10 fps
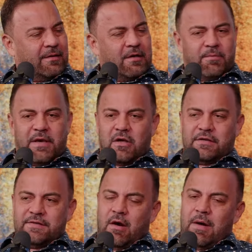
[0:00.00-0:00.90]

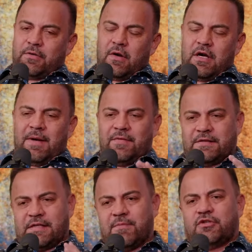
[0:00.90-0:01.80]
Because now I'm talking about the
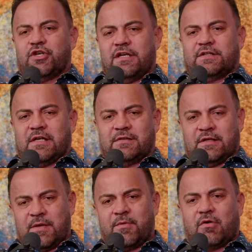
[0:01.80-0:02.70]
same Jesus,
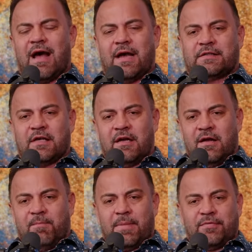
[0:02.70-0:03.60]
the same Christ,
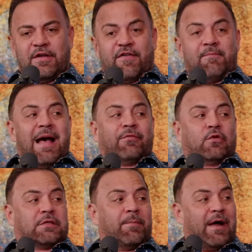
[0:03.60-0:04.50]
but different
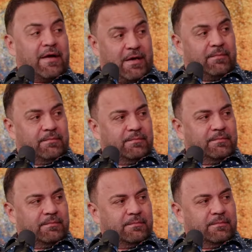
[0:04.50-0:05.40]
mantles upon him.
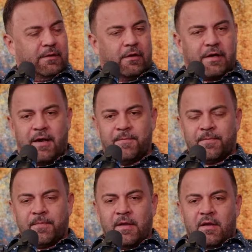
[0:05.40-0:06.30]
Okay?
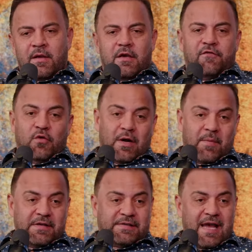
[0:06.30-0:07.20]
If you want
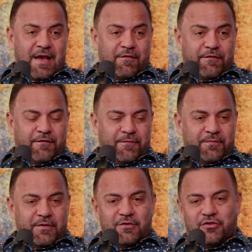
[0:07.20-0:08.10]
to be saved,
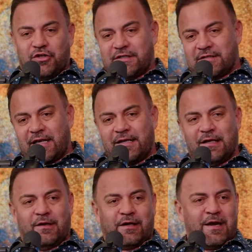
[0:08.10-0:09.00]
Jesus the
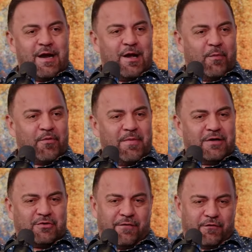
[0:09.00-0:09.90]
healer cannot help you
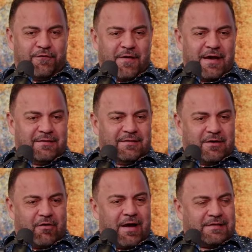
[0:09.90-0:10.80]
much. You have to
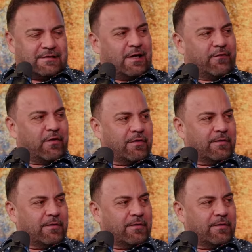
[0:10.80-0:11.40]
find Christ the Savior.